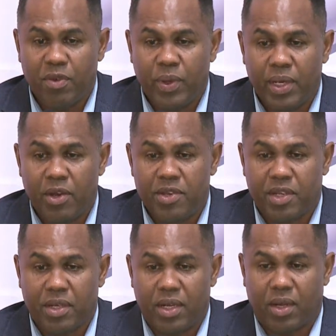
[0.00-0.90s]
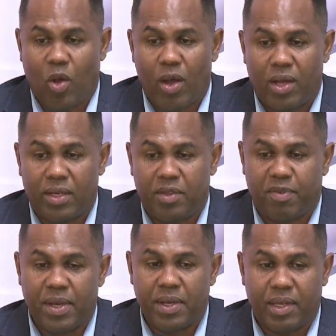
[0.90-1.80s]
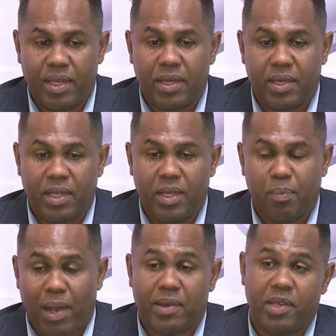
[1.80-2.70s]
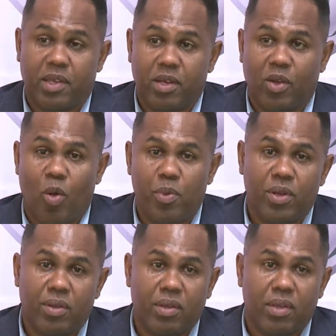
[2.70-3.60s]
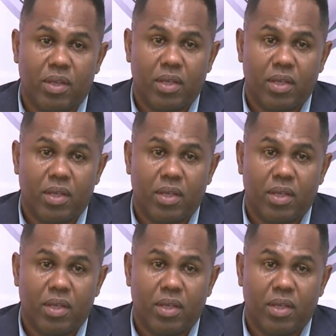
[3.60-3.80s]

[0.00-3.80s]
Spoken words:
when there is an event in a particular community,